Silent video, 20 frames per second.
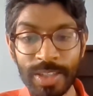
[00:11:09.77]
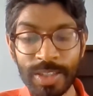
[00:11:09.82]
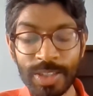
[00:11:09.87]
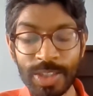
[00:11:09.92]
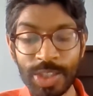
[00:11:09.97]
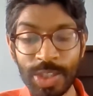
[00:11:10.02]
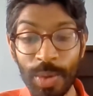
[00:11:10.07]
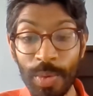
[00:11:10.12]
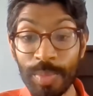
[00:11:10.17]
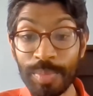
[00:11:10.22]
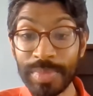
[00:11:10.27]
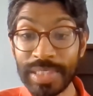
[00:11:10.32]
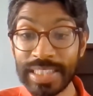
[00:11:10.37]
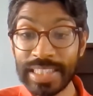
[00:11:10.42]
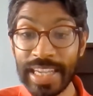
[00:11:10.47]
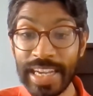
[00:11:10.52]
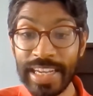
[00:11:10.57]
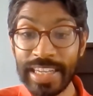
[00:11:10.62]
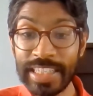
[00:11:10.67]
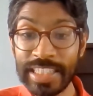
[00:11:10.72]
So at
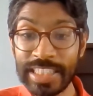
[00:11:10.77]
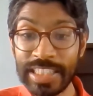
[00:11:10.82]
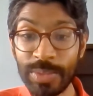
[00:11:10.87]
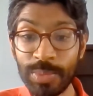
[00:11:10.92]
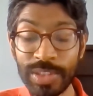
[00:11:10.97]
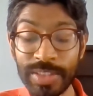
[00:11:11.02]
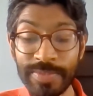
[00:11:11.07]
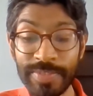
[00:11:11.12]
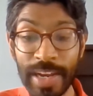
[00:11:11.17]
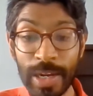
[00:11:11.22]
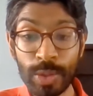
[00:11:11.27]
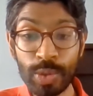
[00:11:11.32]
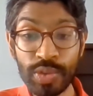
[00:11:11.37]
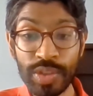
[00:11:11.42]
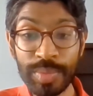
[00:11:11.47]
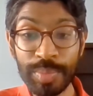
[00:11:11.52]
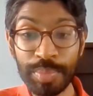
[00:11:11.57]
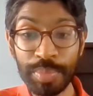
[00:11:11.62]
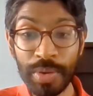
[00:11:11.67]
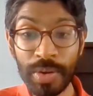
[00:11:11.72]
Mercedes, it was
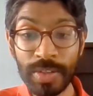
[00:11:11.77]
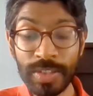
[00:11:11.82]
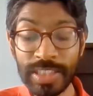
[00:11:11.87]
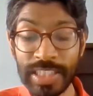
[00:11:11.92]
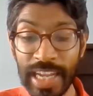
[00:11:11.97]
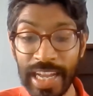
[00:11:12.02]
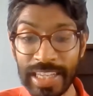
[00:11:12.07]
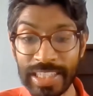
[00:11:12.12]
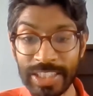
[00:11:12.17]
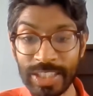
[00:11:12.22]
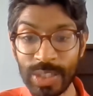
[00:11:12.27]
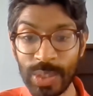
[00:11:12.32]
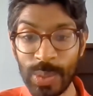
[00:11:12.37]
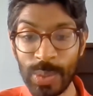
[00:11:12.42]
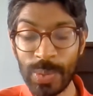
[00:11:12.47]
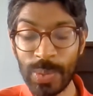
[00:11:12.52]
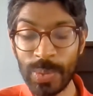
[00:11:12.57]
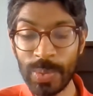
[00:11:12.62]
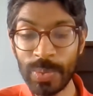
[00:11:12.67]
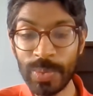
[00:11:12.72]
Valtteri Bottas
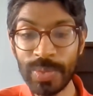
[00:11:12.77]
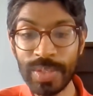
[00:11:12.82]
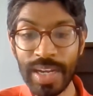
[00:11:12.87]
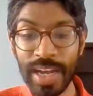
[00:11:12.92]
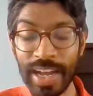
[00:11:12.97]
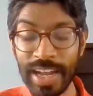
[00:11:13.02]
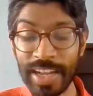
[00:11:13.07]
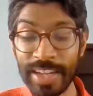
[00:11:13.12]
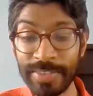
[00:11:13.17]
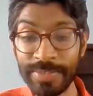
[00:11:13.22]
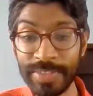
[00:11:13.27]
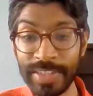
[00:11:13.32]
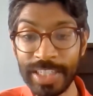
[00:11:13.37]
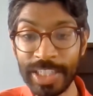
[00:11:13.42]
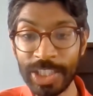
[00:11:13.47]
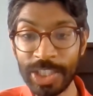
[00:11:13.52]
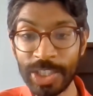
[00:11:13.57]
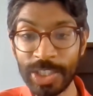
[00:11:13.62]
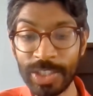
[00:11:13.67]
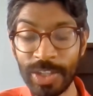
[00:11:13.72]
who
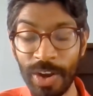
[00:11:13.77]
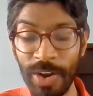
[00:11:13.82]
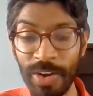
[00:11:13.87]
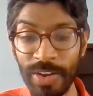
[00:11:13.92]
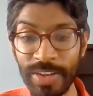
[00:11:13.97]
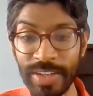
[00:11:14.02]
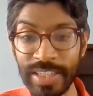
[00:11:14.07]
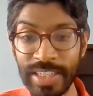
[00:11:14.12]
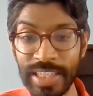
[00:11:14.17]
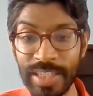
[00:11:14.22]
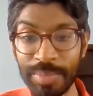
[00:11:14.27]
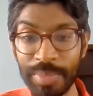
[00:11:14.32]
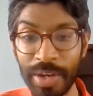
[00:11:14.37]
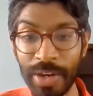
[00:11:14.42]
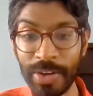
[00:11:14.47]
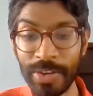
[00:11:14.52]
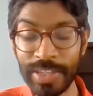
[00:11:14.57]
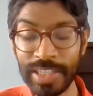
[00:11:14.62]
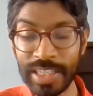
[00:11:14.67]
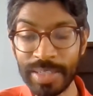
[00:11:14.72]
finished on the
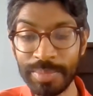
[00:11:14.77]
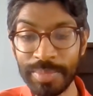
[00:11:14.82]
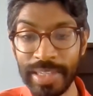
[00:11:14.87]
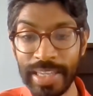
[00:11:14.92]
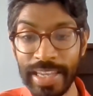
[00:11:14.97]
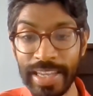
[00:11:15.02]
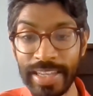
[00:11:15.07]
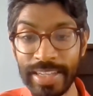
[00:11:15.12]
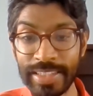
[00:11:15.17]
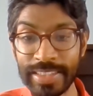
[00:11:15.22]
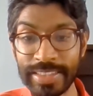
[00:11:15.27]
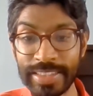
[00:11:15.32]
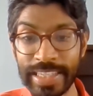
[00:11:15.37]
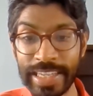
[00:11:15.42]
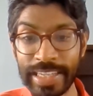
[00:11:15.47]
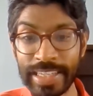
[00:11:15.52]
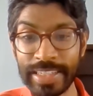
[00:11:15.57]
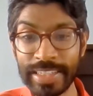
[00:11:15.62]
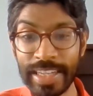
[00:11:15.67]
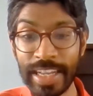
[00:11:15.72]
podium in
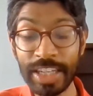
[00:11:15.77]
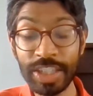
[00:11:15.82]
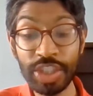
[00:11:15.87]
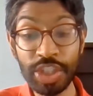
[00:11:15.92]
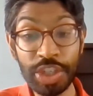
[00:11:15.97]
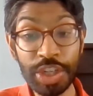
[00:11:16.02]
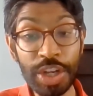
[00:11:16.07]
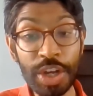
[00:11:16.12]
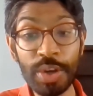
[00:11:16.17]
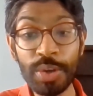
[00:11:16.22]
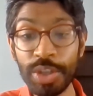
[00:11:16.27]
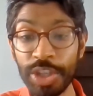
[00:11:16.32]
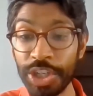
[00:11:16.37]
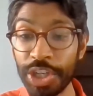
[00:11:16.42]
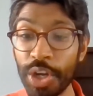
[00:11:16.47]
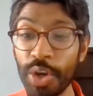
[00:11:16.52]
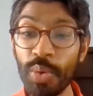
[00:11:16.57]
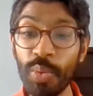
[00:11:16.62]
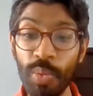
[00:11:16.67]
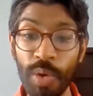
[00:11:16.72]
second, and you
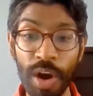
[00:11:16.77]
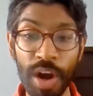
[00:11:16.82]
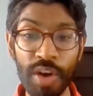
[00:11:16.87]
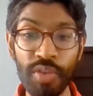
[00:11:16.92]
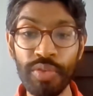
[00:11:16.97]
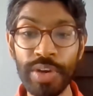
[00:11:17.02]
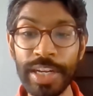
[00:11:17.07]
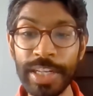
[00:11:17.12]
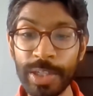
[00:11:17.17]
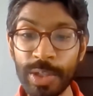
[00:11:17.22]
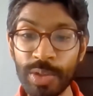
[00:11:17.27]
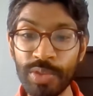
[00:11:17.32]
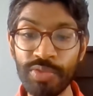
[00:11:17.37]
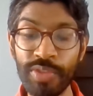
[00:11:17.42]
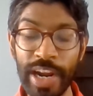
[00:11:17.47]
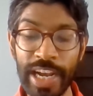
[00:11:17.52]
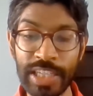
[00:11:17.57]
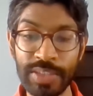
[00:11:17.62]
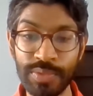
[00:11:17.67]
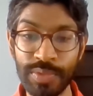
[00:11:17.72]
know what, really good
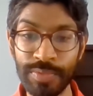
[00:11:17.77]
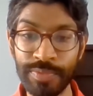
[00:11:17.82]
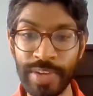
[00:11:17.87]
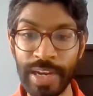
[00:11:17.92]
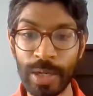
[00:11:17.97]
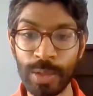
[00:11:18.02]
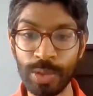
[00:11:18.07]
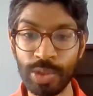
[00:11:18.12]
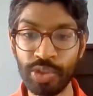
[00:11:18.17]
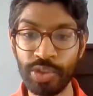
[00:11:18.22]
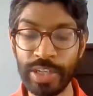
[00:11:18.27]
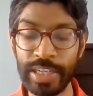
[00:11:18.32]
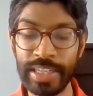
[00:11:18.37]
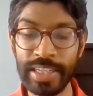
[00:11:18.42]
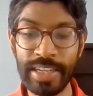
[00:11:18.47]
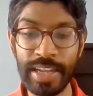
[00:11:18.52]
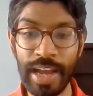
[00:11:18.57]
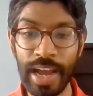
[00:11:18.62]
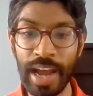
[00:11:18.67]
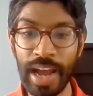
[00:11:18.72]
race from Valtteri.
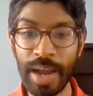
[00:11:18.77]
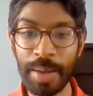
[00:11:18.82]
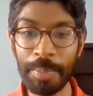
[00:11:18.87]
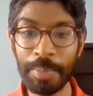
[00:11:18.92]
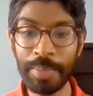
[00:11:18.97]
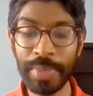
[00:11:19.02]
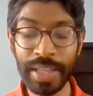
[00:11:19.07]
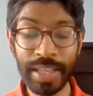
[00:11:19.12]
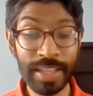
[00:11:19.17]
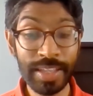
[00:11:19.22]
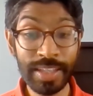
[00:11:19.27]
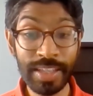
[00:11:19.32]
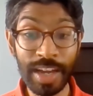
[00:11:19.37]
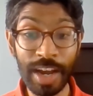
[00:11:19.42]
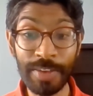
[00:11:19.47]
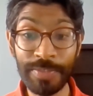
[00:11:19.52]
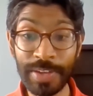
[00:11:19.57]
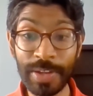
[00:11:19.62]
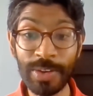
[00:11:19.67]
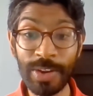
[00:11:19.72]

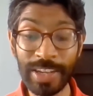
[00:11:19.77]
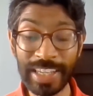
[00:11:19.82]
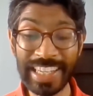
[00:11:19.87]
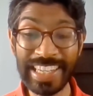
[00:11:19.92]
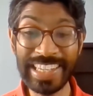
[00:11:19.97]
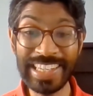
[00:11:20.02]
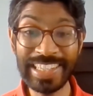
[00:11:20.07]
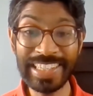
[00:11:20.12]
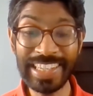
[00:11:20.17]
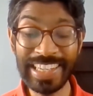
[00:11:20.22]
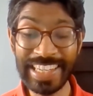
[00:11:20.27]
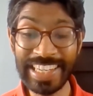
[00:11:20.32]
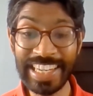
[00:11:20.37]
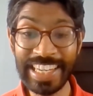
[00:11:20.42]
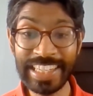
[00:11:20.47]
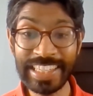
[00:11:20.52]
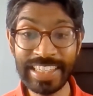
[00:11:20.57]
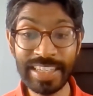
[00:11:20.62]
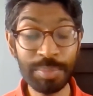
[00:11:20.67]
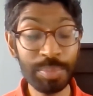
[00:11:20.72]
I felt like he
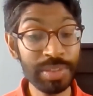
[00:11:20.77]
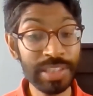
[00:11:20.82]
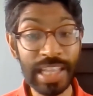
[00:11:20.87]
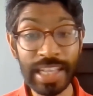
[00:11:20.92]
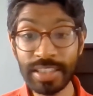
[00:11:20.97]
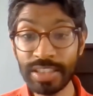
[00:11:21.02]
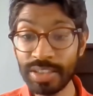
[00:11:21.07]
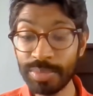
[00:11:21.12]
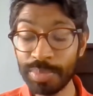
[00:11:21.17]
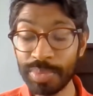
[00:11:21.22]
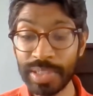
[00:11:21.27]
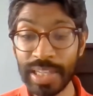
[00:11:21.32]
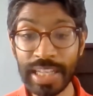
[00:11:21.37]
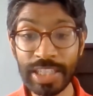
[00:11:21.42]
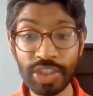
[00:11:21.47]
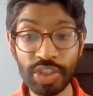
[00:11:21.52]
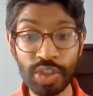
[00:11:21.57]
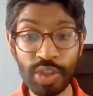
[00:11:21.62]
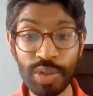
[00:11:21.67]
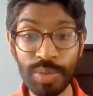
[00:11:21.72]
needed it, but
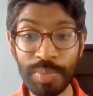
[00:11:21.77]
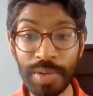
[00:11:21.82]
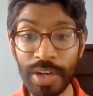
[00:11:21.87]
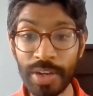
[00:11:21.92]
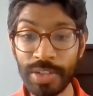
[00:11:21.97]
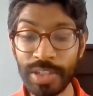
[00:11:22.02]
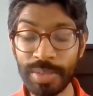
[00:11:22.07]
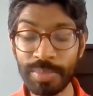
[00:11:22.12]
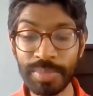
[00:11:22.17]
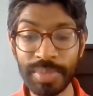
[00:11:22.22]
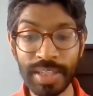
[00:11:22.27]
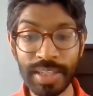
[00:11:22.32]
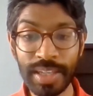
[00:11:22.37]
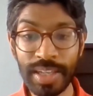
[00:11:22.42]
that's two podium